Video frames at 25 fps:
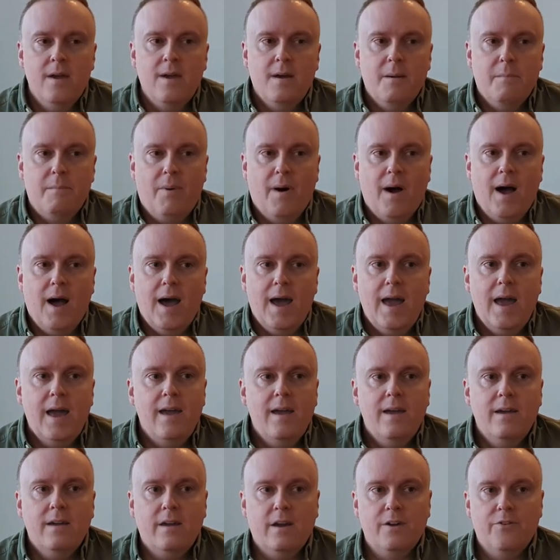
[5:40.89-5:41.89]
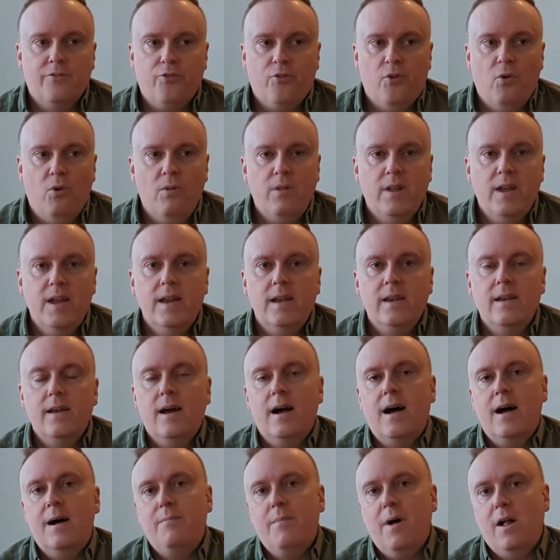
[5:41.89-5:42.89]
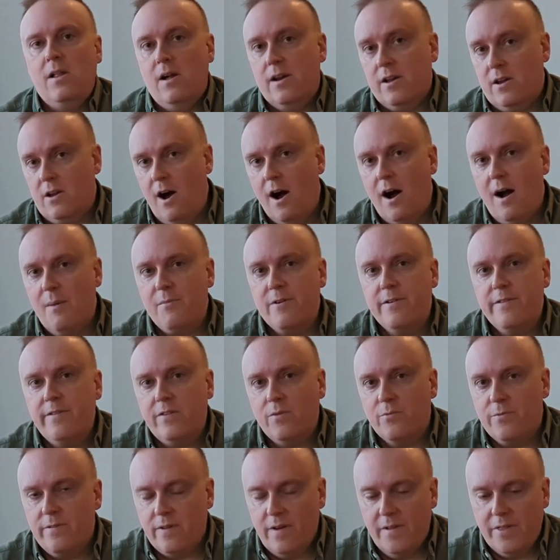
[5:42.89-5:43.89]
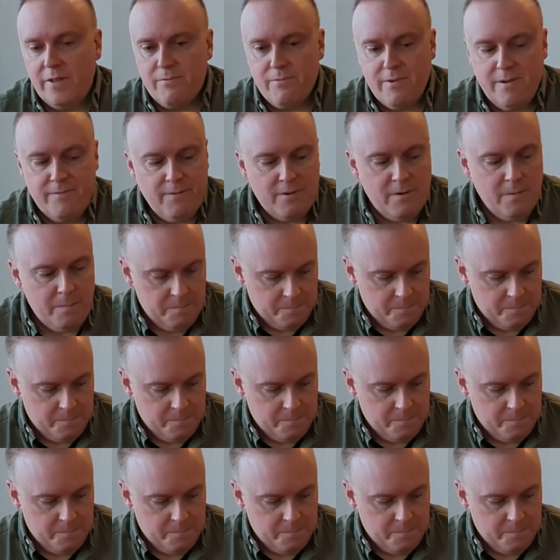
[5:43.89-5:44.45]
by controlling a lot of commerce that was on the river.